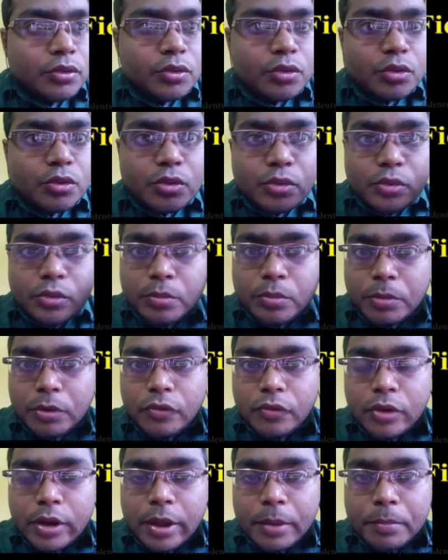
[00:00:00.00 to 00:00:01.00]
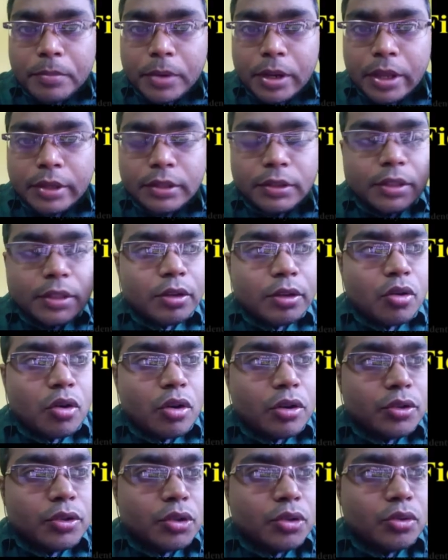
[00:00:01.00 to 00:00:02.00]
So before applying the
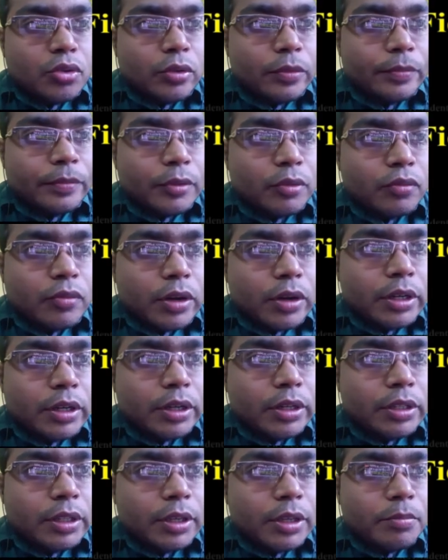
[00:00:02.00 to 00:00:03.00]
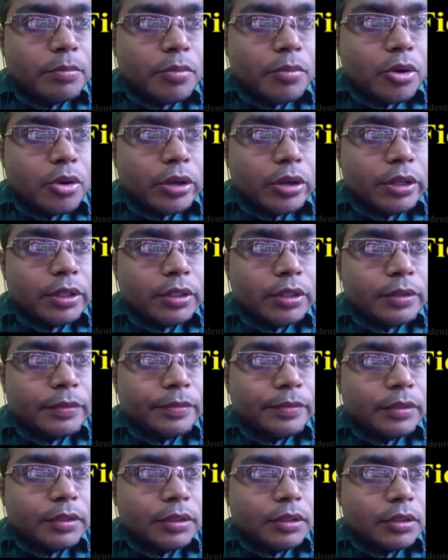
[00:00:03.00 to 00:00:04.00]
Gauss law, what are the important
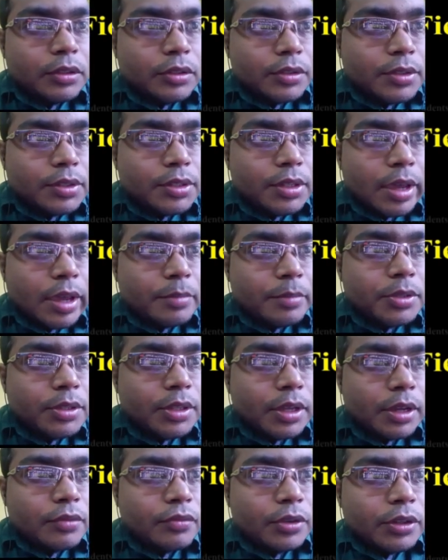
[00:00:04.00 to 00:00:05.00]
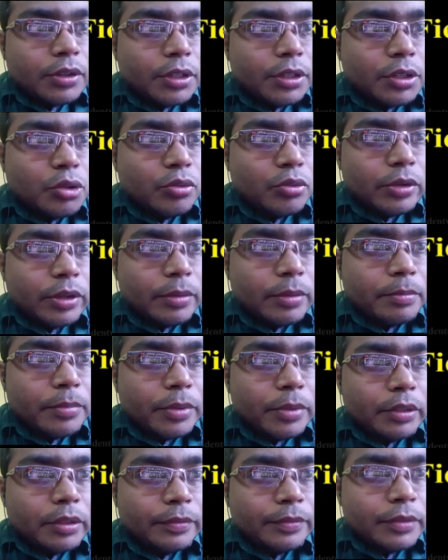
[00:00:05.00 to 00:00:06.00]
steps that we need to
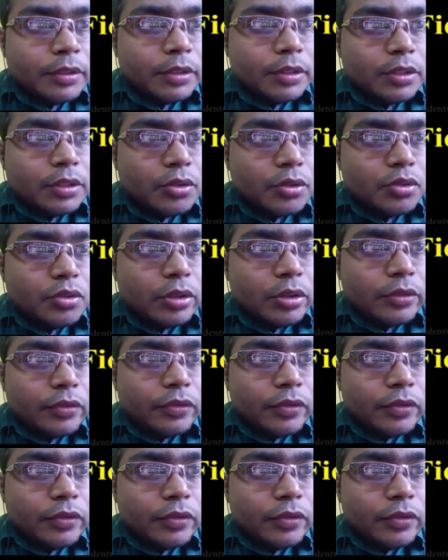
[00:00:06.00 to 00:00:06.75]
remember? So the